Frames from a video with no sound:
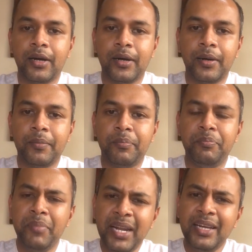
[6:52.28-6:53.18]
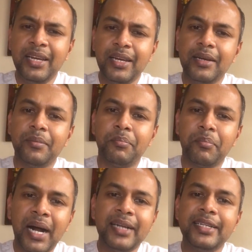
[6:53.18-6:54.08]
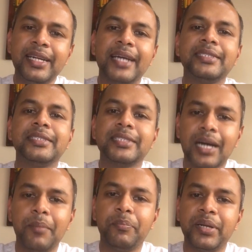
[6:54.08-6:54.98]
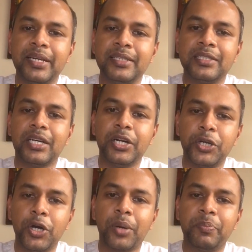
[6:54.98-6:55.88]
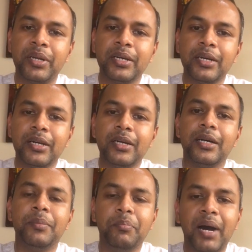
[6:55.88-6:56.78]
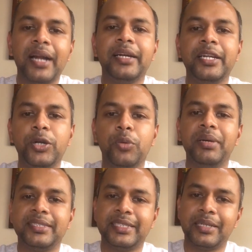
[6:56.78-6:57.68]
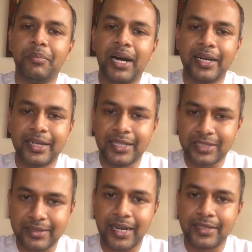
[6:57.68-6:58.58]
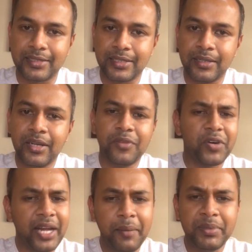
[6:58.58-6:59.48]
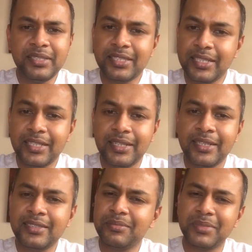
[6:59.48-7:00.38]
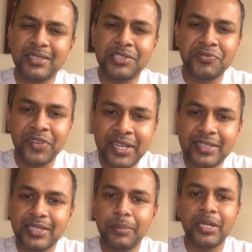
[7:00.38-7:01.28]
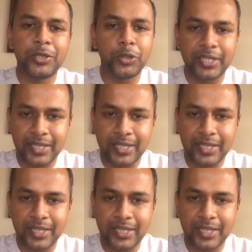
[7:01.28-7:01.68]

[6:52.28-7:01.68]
Many multinational companies adopt a multi-domestic marketing strategy. What happens here is, this is very similar to